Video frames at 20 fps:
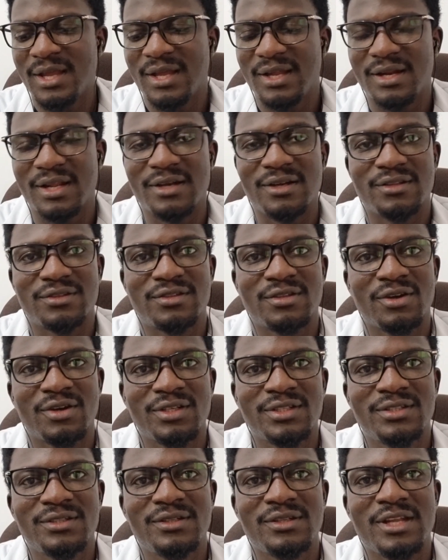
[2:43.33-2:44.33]
Then the
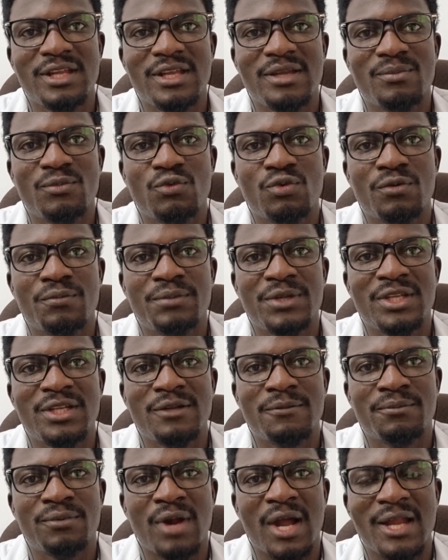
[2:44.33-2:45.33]
third name will be
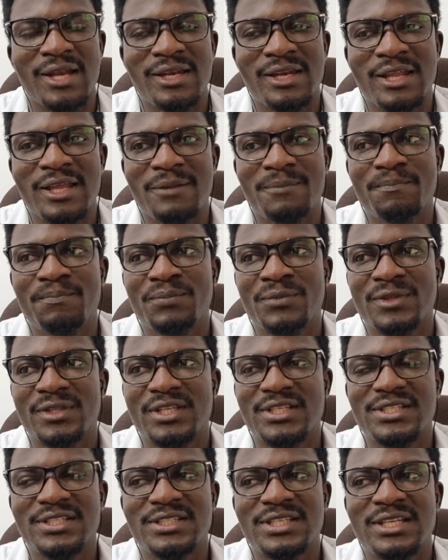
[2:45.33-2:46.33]
the brand name.
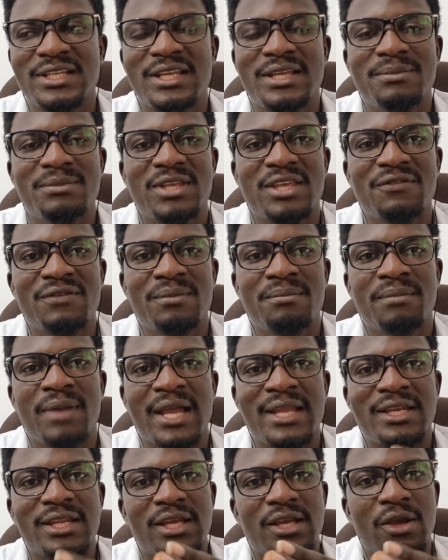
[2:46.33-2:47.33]
This is the name given
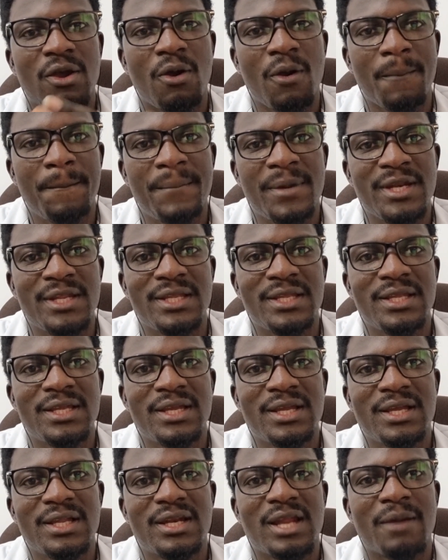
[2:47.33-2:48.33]
by the company
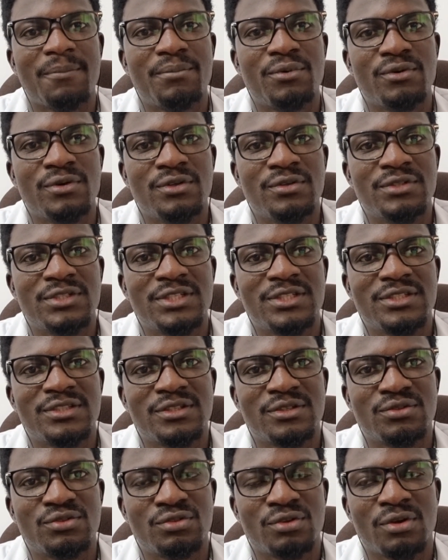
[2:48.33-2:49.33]
that produces
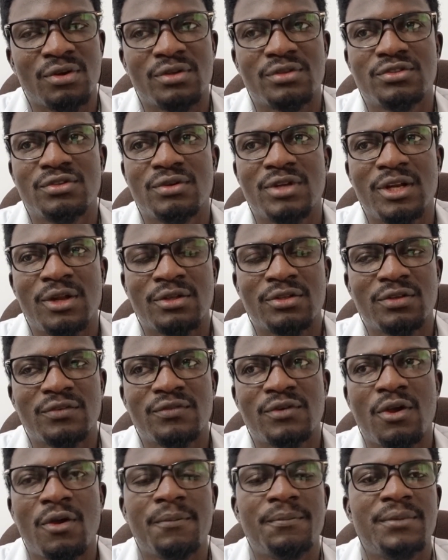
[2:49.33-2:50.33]
the drug. So a lot
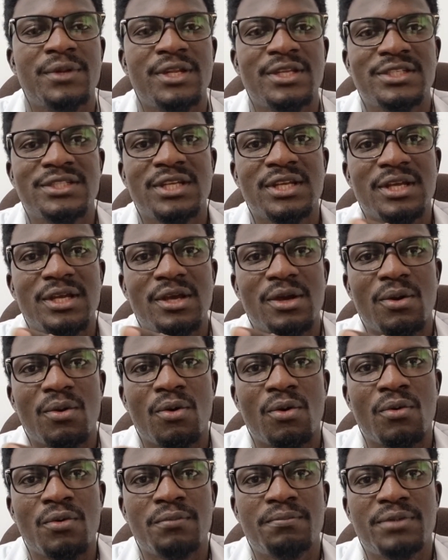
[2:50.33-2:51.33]
of companies
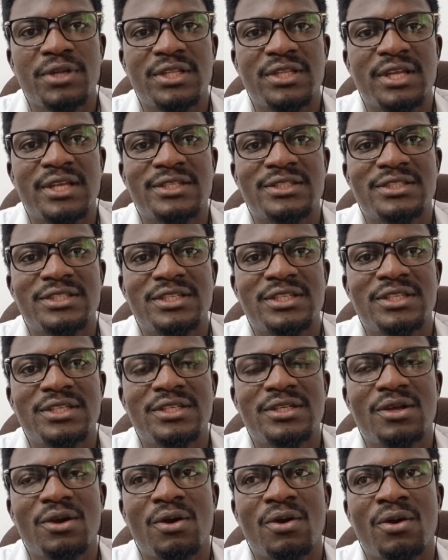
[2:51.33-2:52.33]
own patency
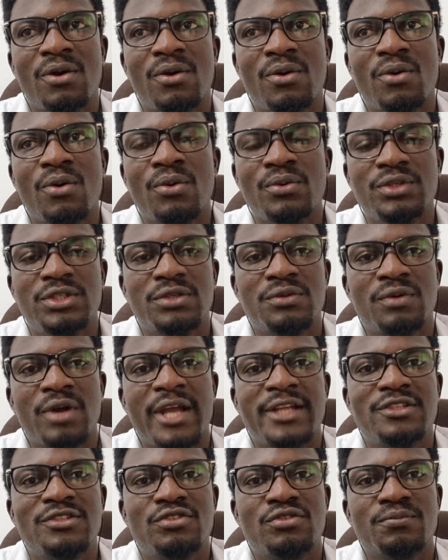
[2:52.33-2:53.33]
or own the
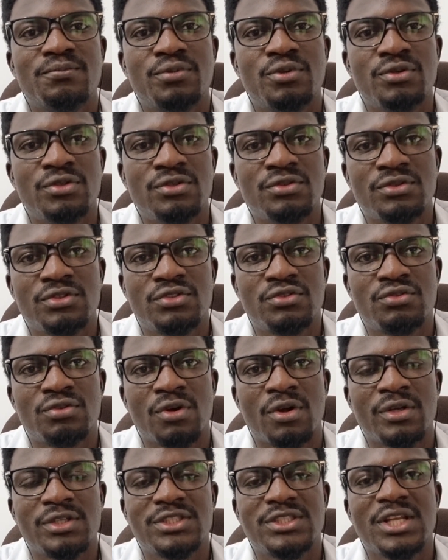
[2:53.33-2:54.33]
right to produce
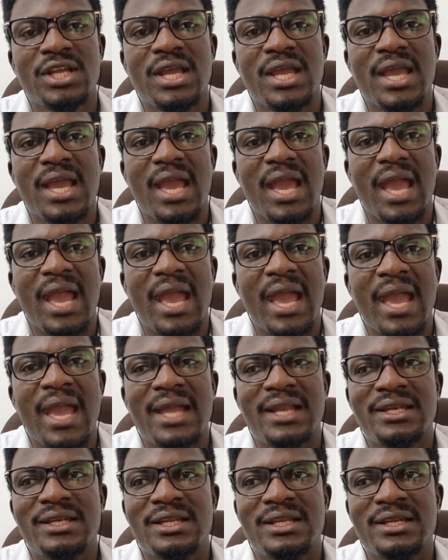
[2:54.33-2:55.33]
drugs,
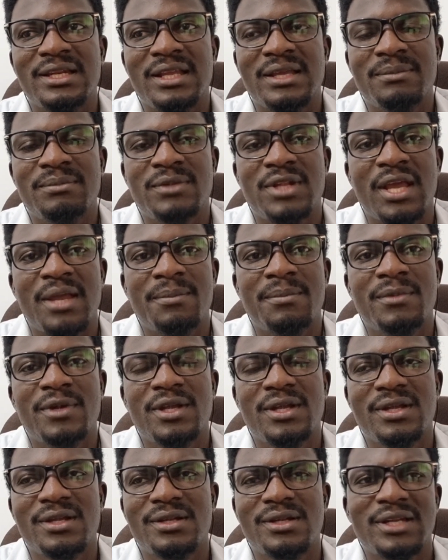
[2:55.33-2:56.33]
and they name them.
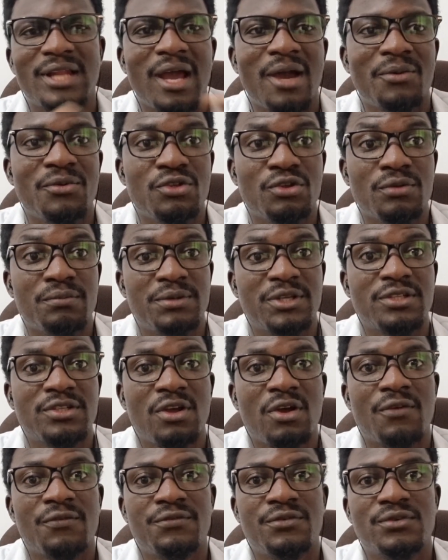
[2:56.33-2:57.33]
Now you're a bit
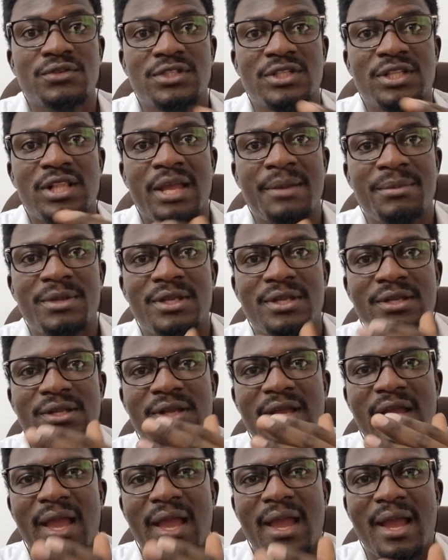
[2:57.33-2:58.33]
confused. Let me
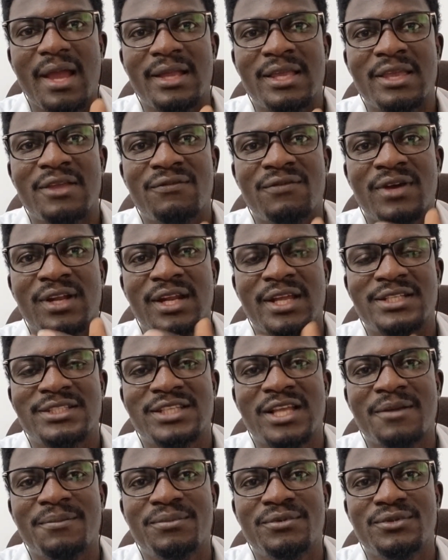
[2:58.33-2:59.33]
give an
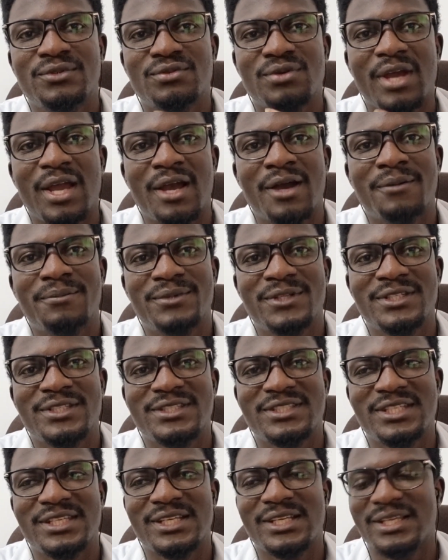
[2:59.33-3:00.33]
example to help this
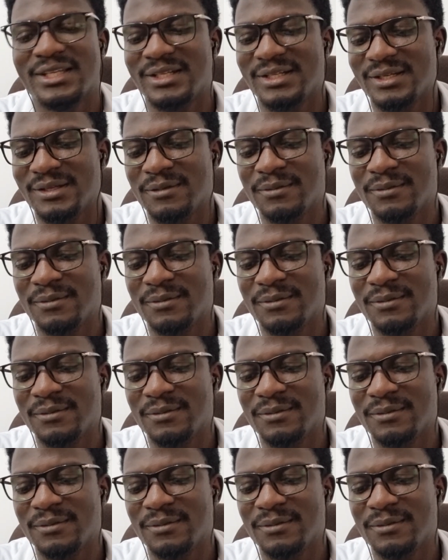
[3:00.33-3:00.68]
sink in.